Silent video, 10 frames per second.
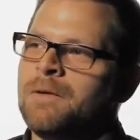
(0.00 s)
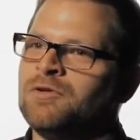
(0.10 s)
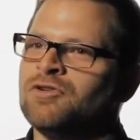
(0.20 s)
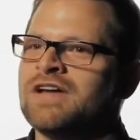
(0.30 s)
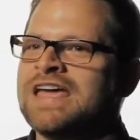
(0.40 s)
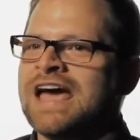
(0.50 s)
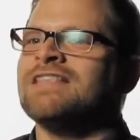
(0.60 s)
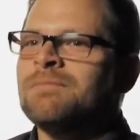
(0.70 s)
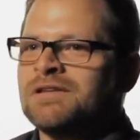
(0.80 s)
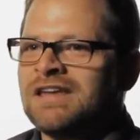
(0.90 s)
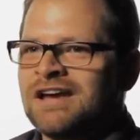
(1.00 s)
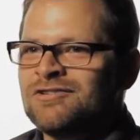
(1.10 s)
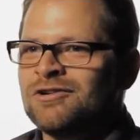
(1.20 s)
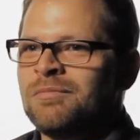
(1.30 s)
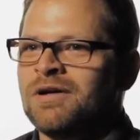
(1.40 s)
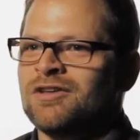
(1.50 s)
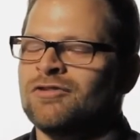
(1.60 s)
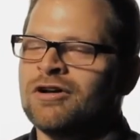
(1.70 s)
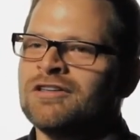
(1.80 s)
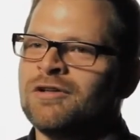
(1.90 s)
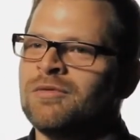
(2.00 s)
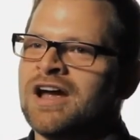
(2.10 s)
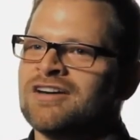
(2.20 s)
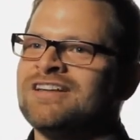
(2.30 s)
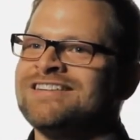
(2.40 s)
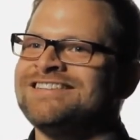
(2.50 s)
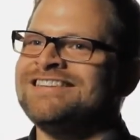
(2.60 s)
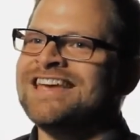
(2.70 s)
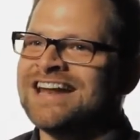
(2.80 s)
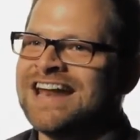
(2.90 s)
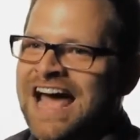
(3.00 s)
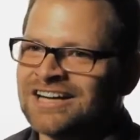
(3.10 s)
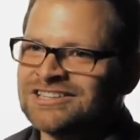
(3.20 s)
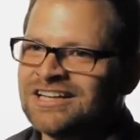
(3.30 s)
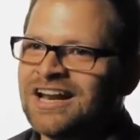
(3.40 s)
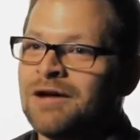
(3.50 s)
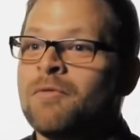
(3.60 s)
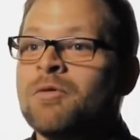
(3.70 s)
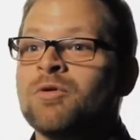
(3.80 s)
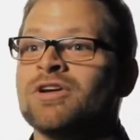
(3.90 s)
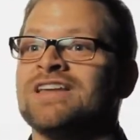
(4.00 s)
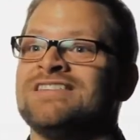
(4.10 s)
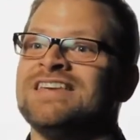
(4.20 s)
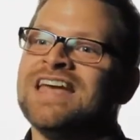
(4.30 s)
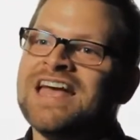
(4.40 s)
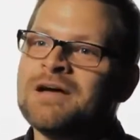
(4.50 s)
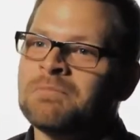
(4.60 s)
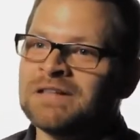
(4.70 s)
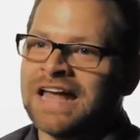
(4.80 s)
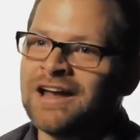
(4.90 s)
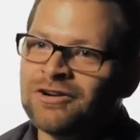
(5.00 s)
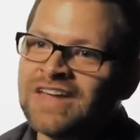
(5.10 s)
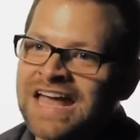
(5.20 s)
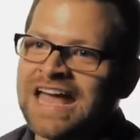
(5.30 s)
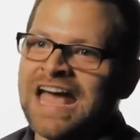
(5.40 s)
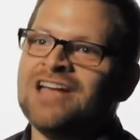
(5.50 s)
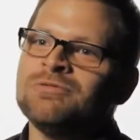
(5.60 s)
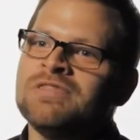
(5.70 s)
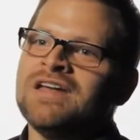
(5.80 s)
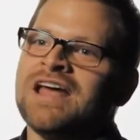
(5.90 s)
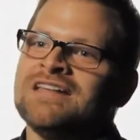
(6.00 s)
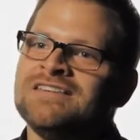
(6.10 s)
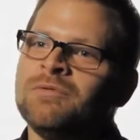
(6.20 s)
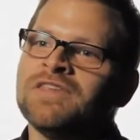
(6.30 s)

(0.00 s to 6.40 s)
we sort of get the potential, but it's not until we actually see it in action, and more importantly, see players engage with it and see